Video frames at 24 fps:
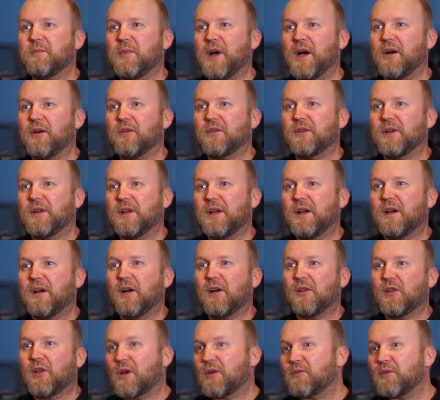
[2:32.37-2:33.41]
about
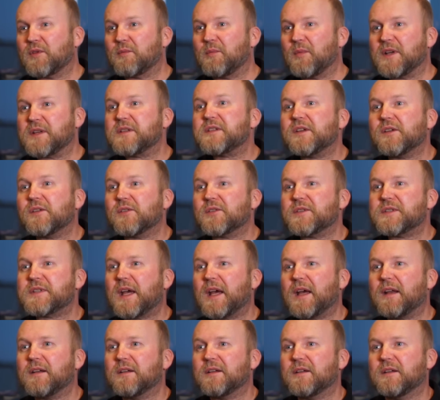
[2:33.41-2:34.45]
along with my skill
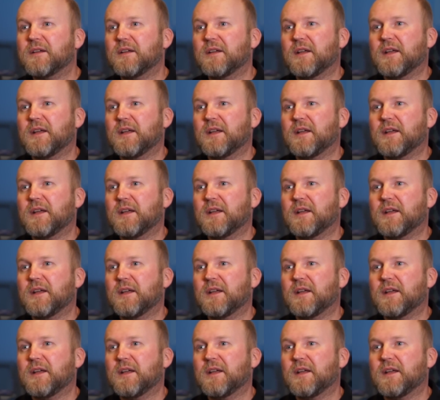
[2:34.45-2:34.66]
set.